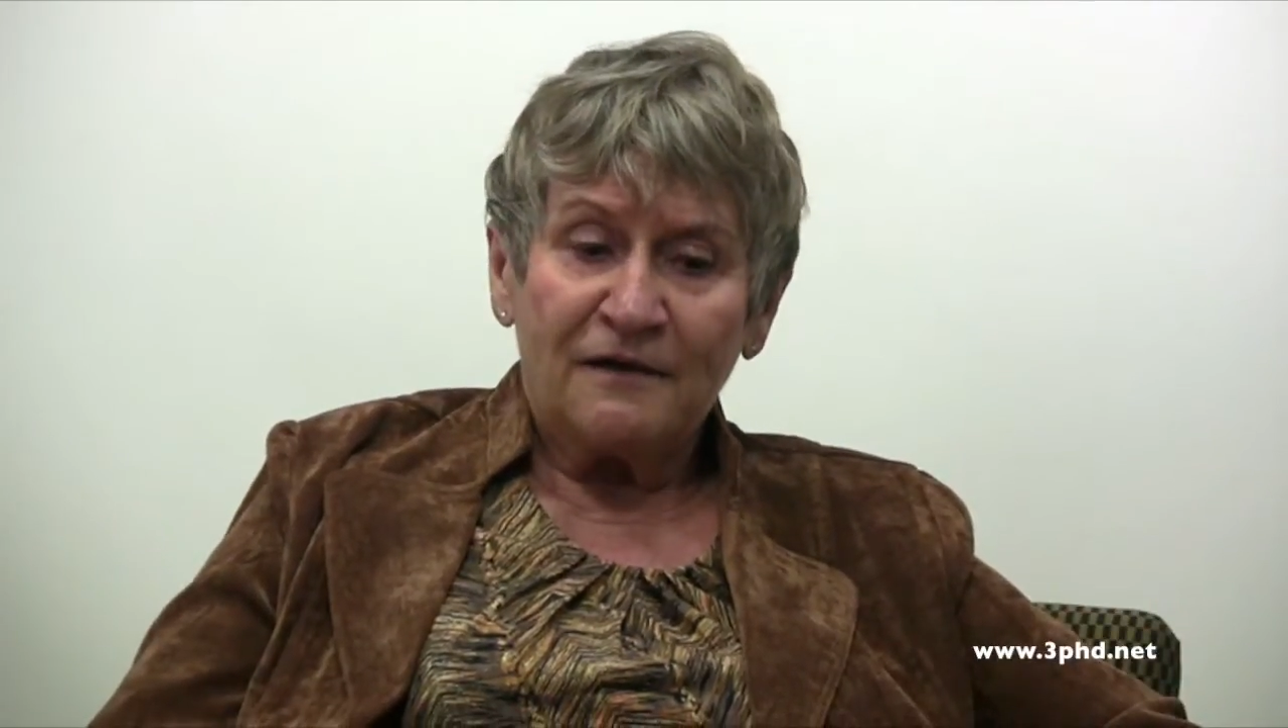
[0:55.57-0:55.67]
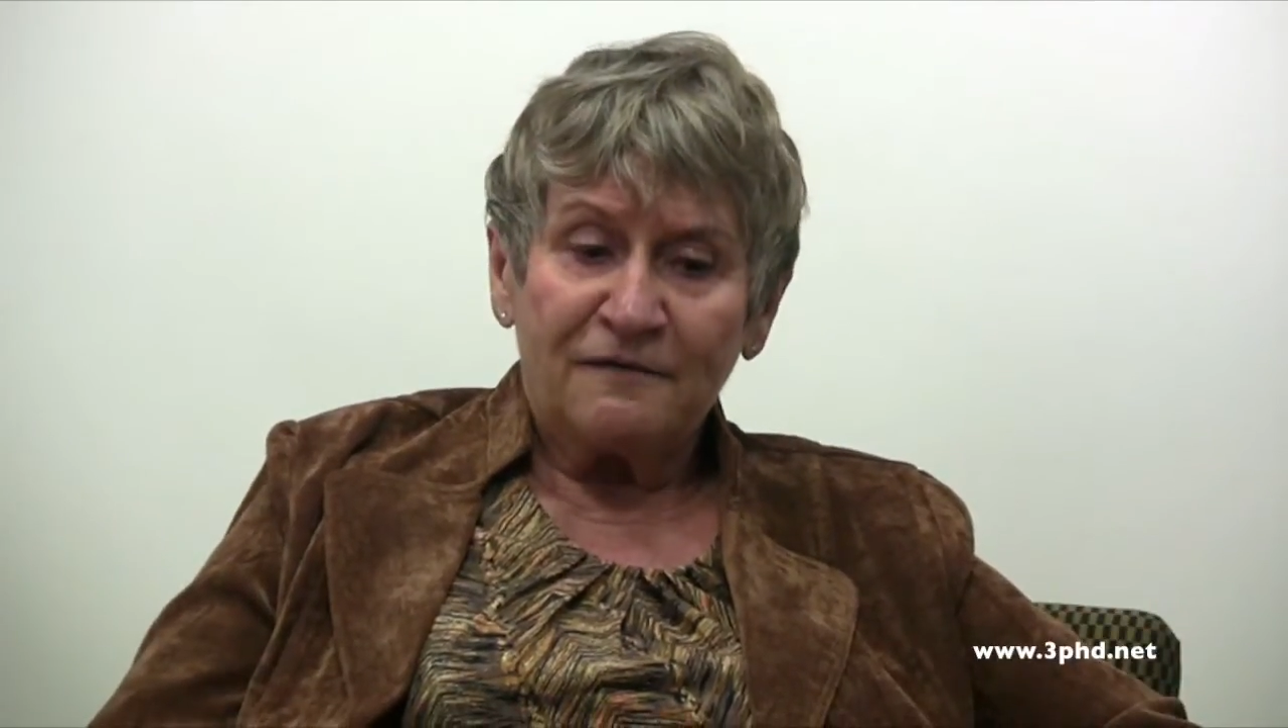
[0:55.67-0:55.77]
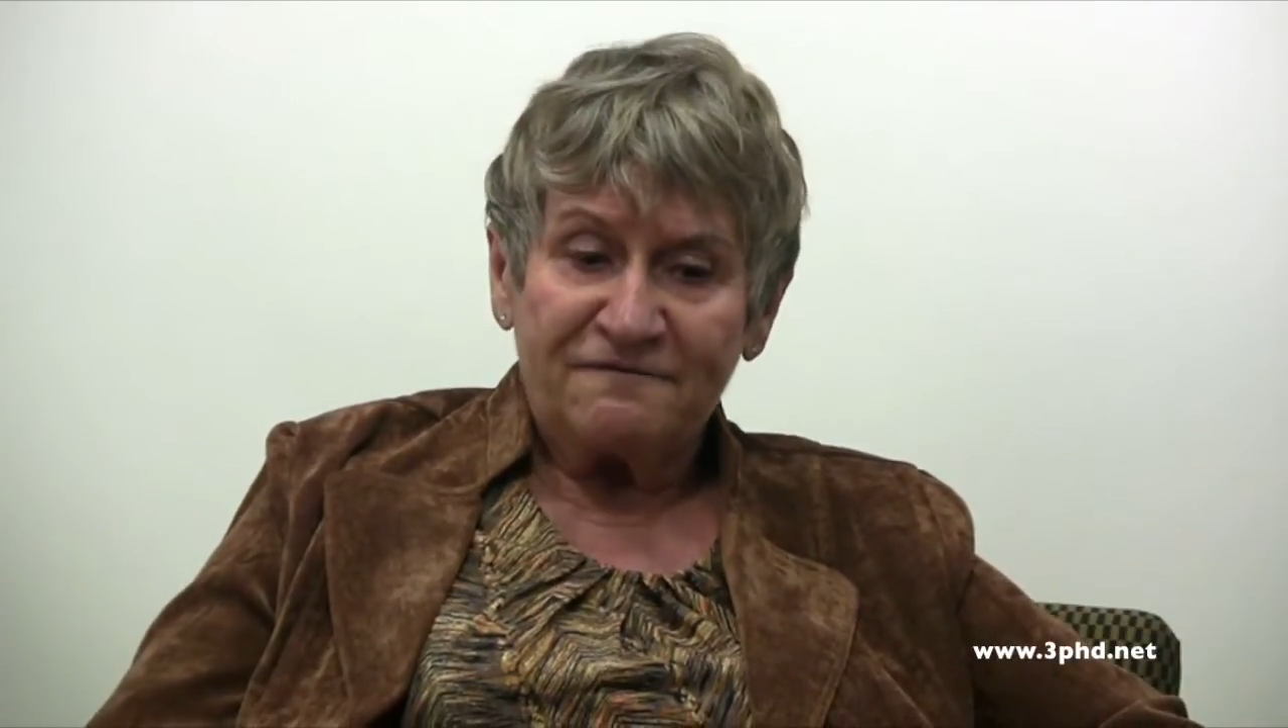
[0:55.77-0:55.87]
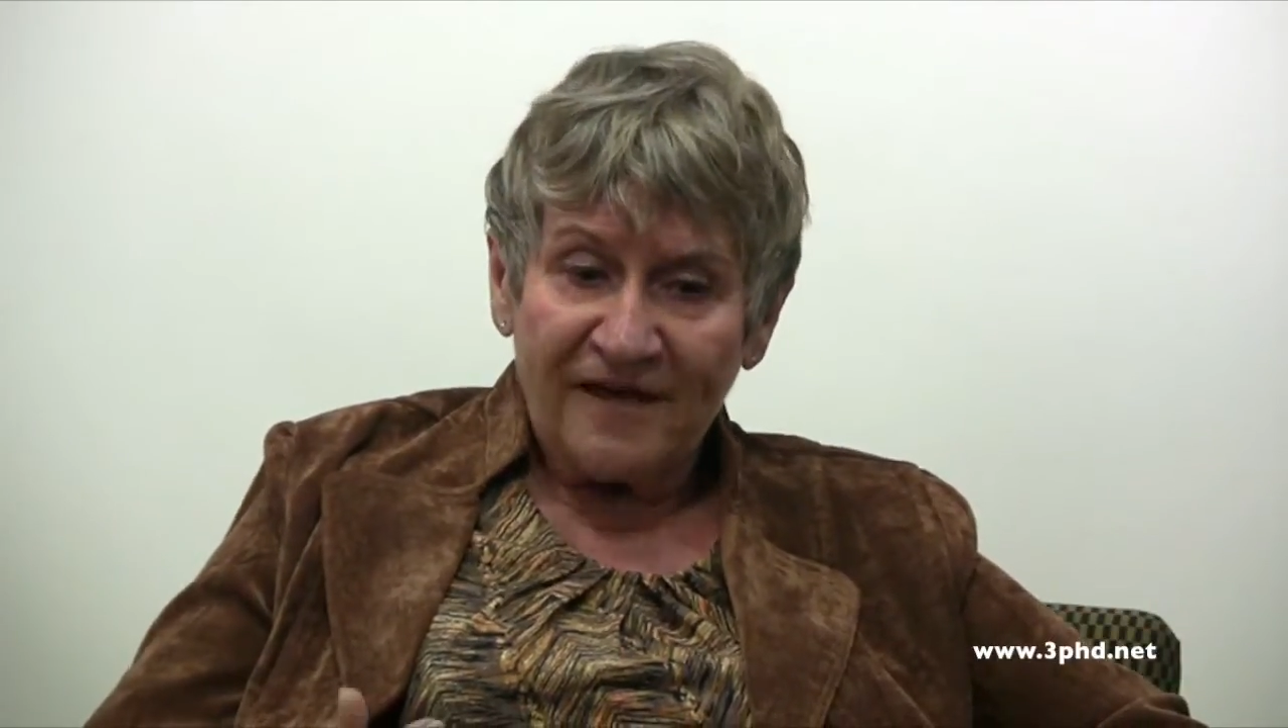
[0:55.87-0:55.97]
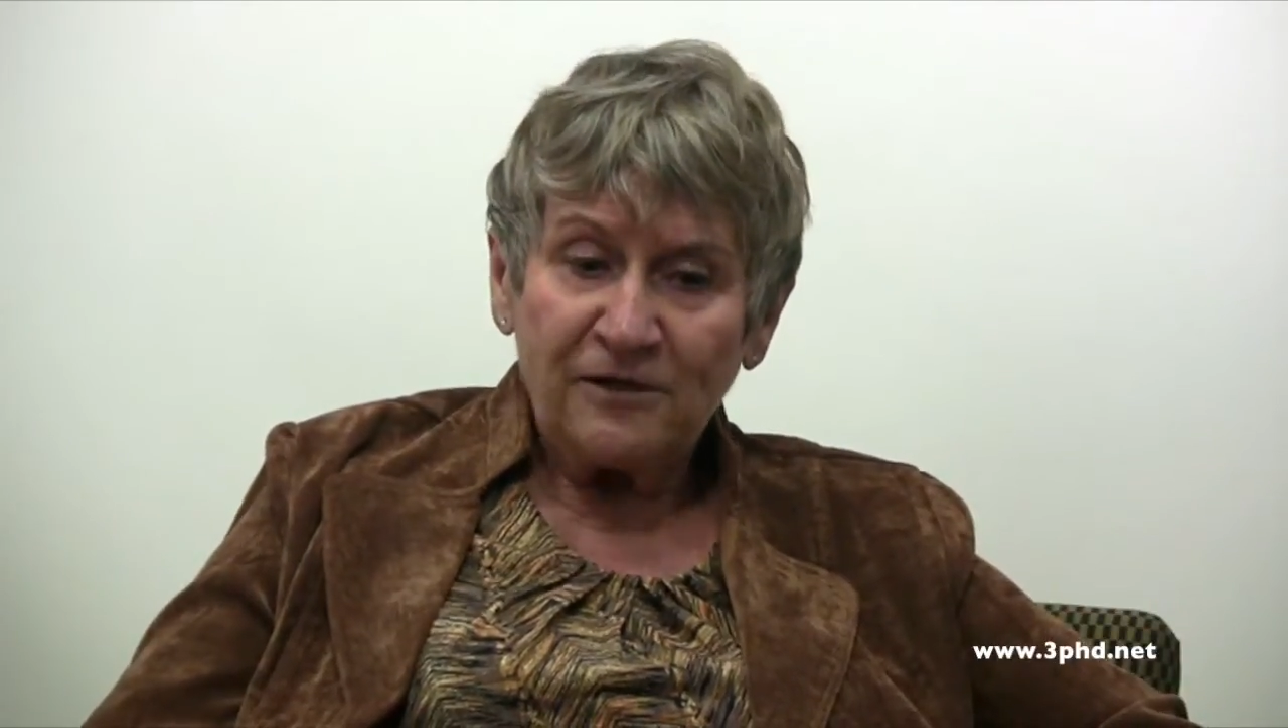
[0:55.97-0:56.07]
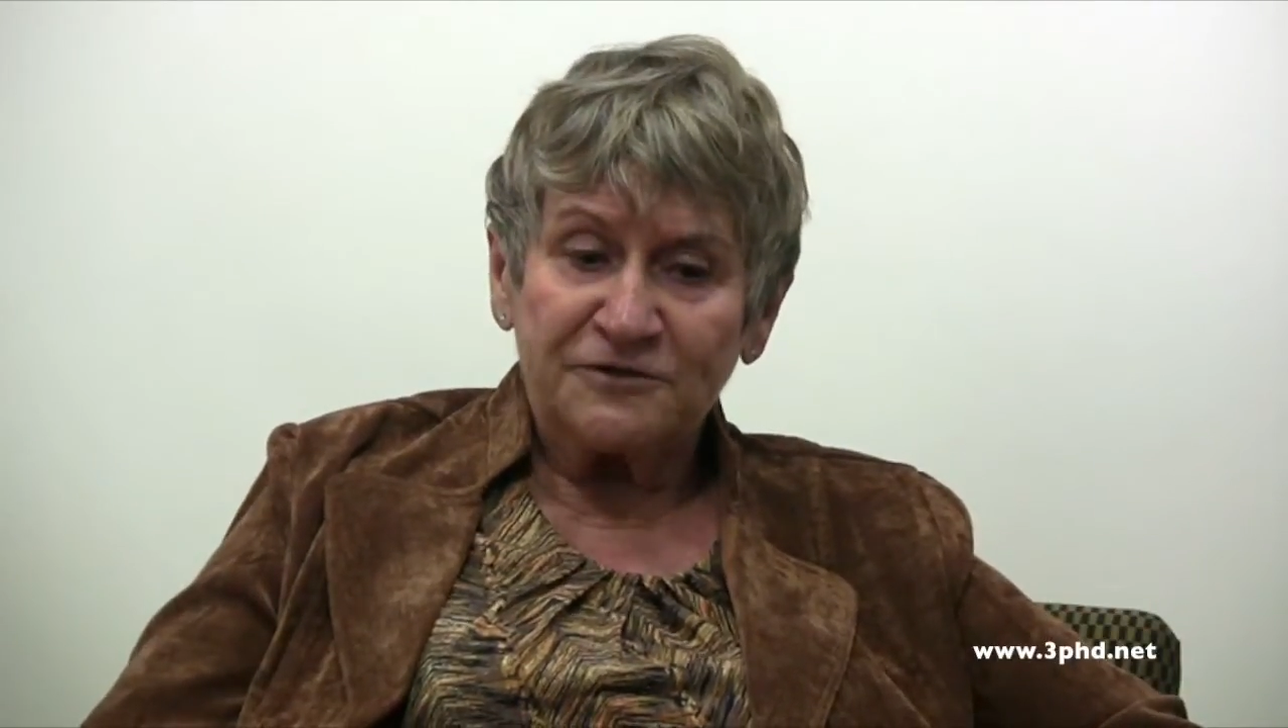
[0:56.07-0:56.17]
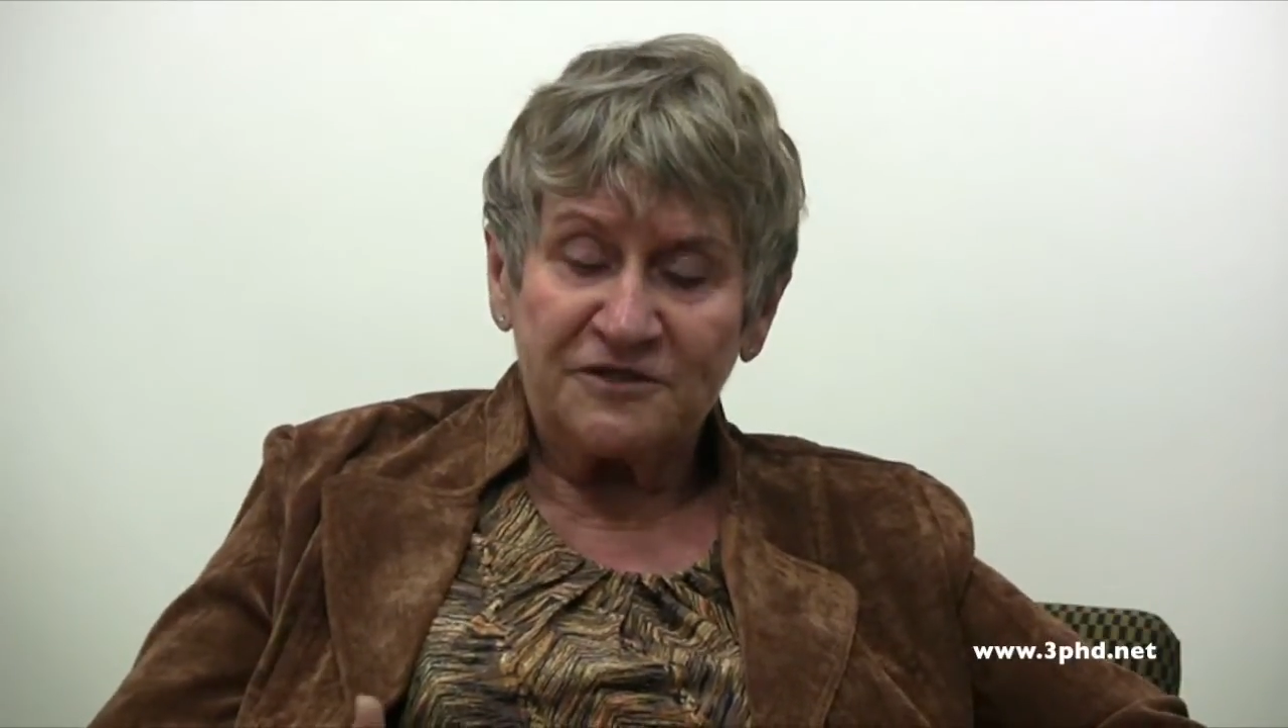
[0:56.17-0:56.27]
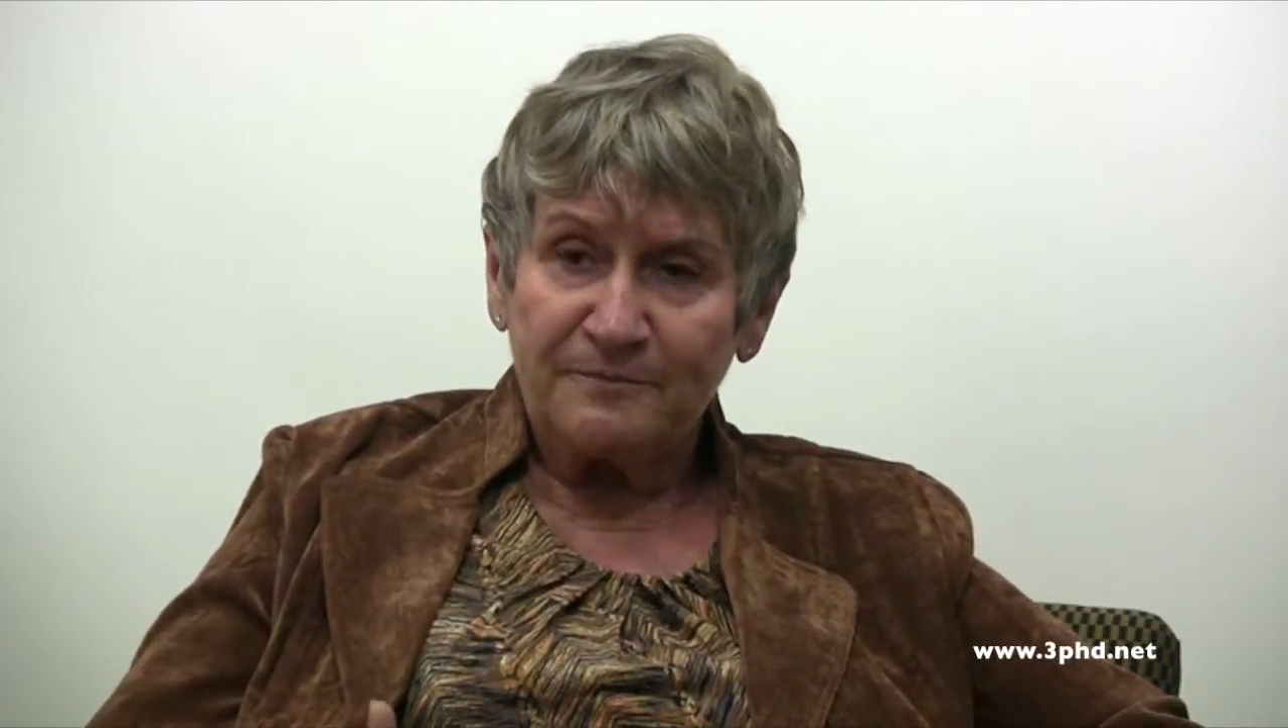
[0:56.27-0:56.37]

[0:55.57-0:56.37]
felt to